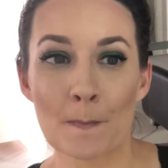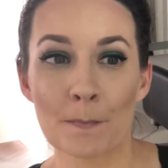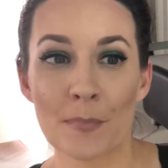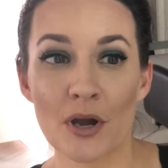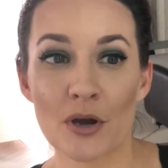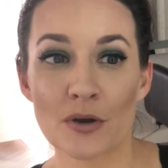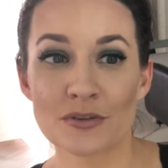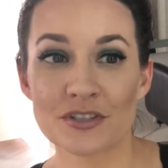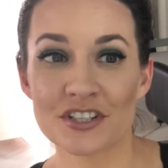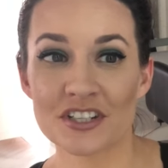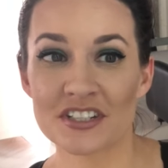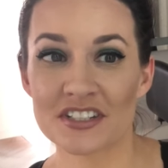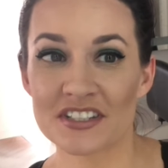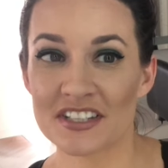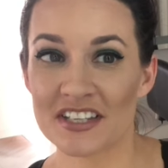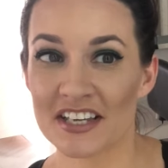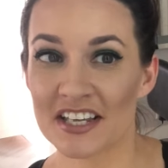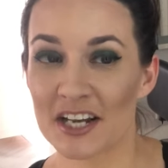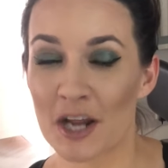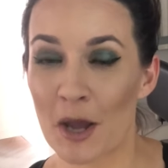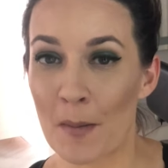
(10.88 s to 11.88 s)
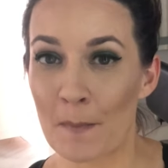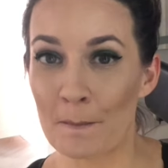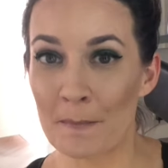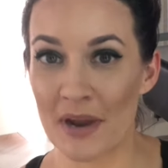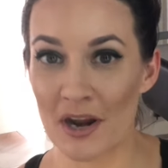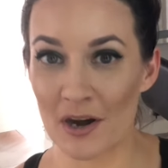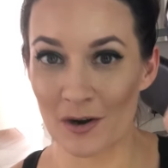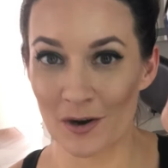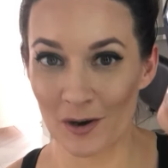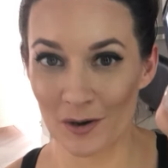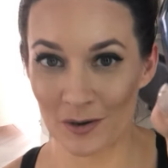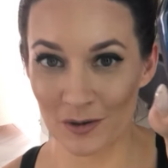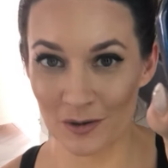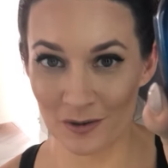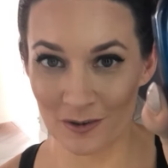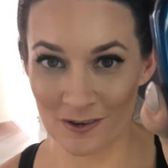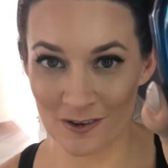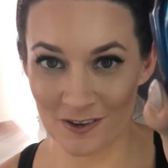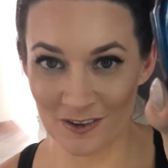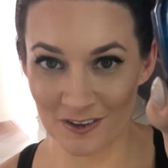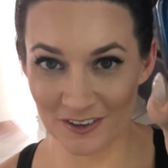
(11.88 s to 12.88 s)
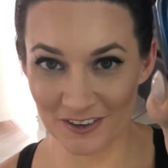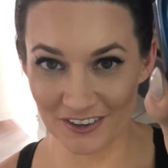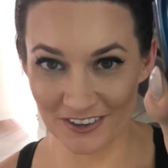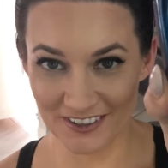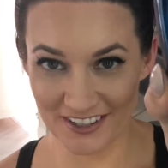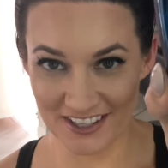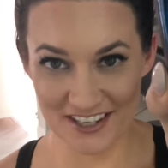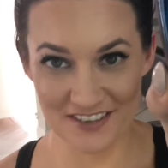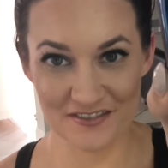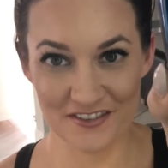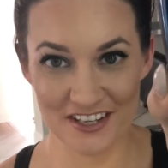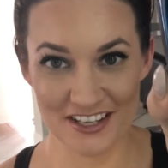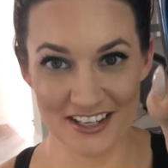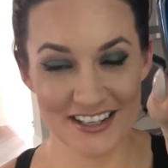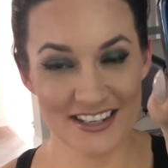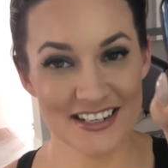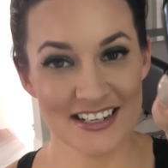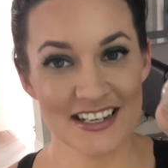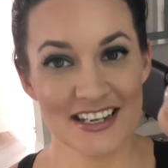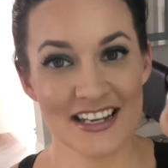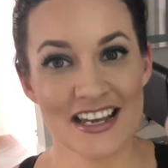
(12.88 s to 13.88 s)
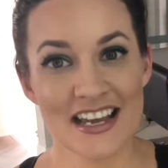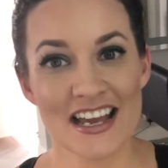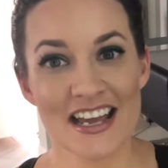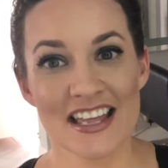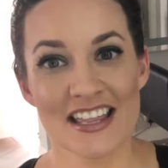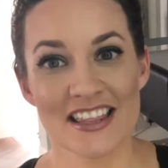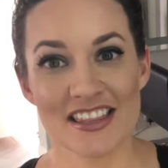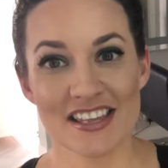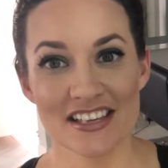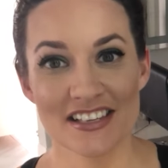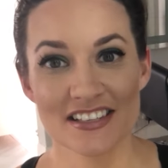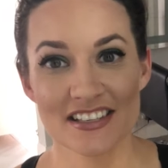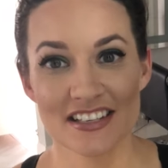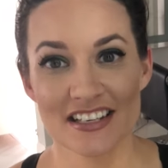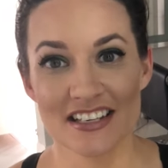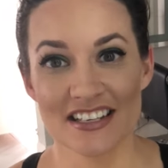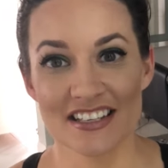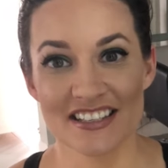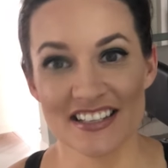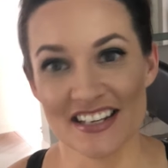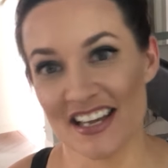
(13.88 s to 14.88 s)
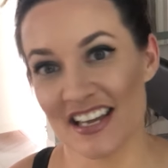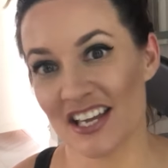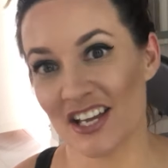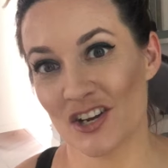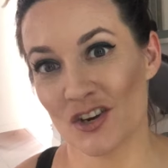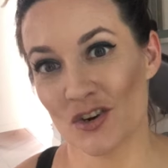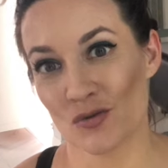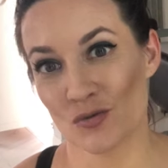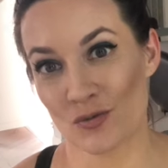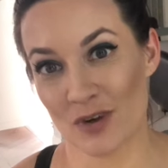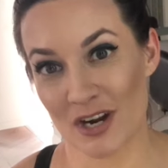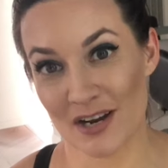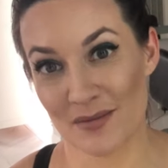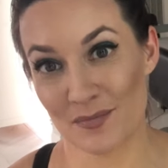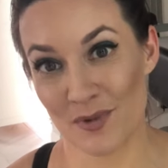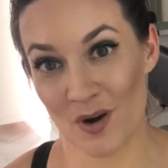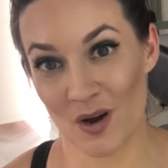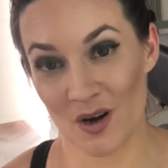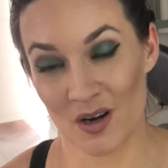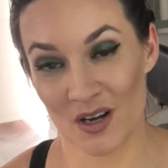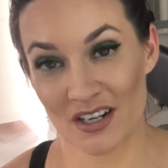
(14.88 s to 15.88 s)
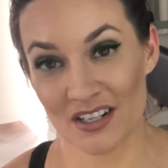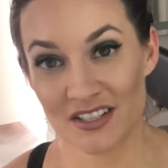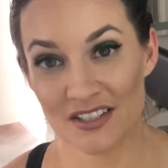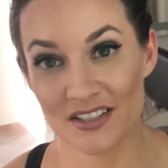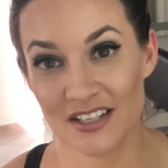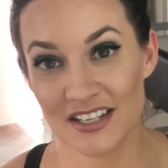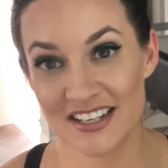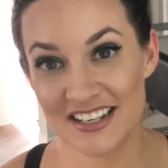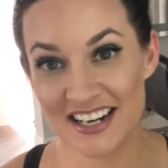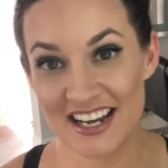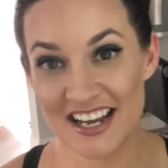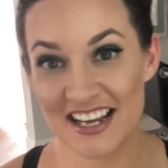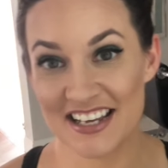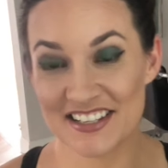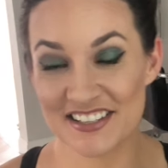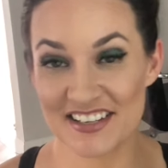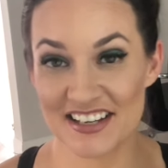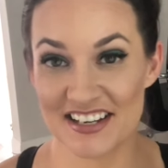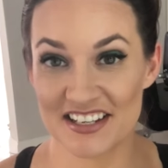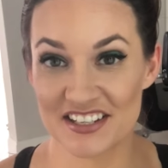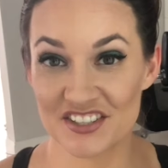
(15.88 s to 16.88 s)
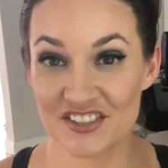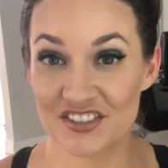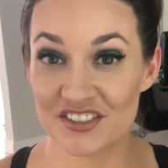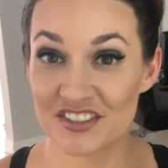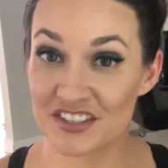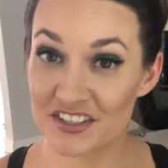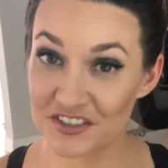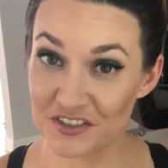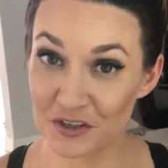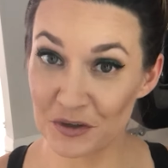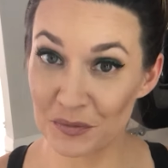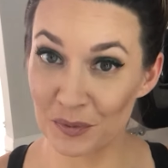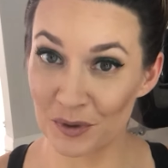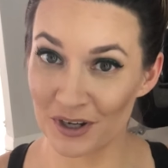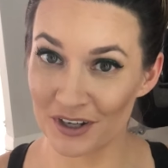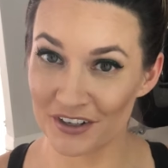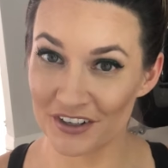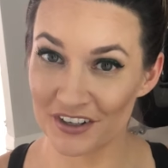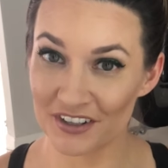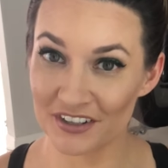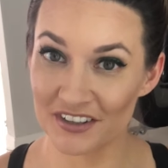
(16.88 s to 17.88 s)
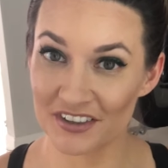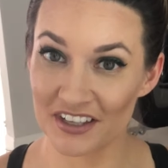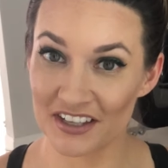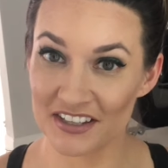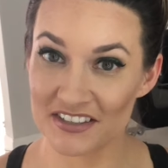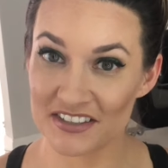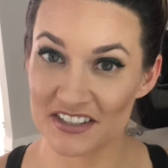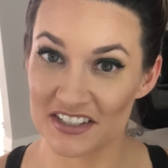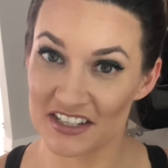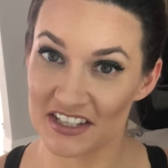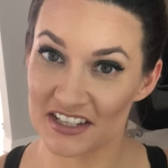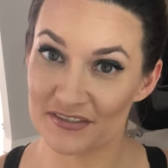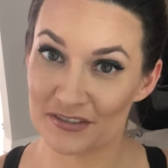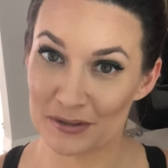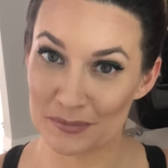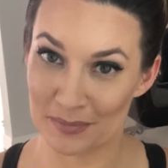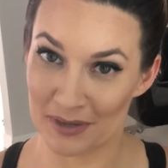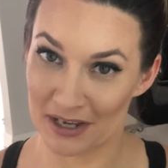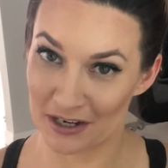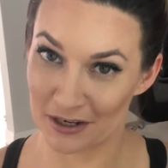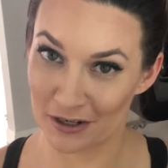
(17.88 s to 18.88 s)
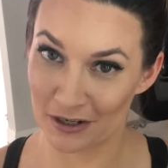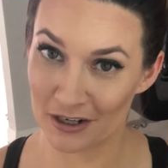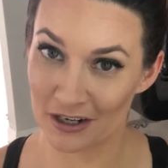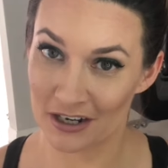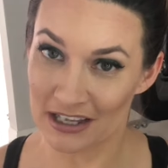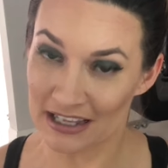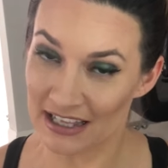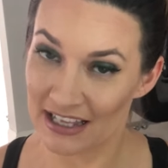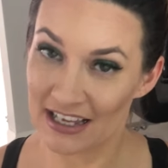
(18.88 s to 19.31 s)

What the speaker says: Potion Tin Miracle Leave-In. This is a great product. It has a sister product that's even better.